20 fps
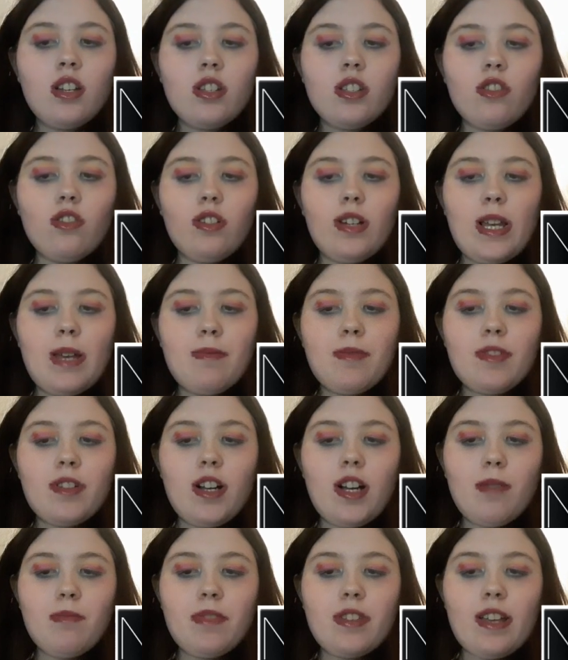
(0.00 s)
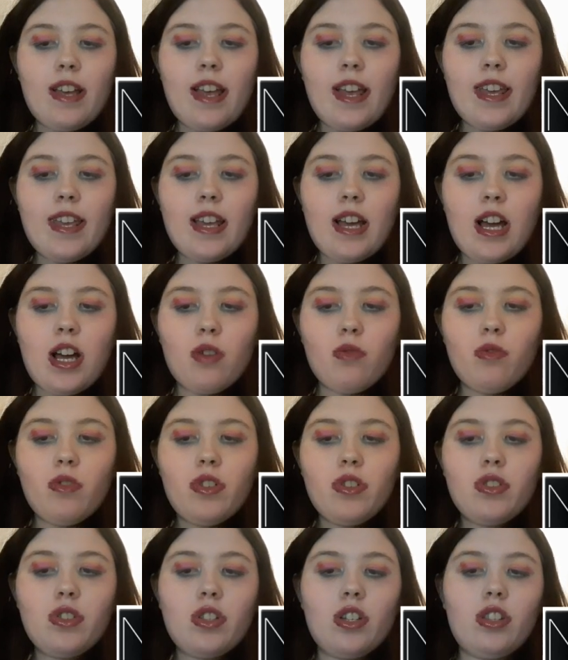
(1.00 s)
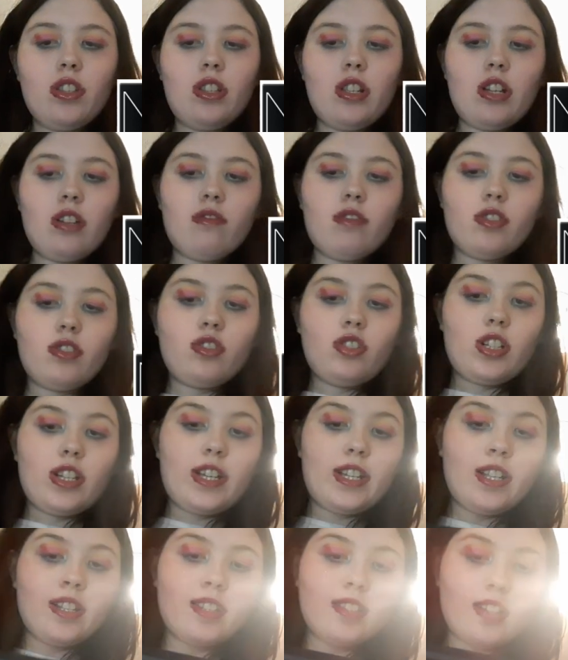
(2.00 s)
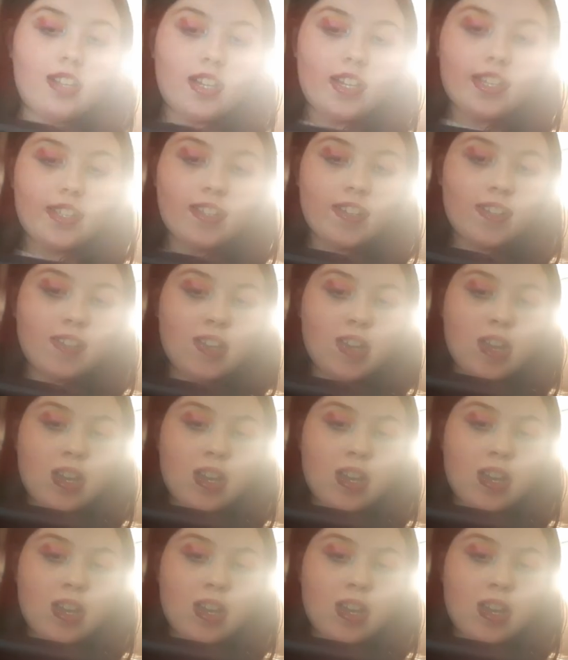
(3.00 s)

your lips are up to 8 hours, and there are shades like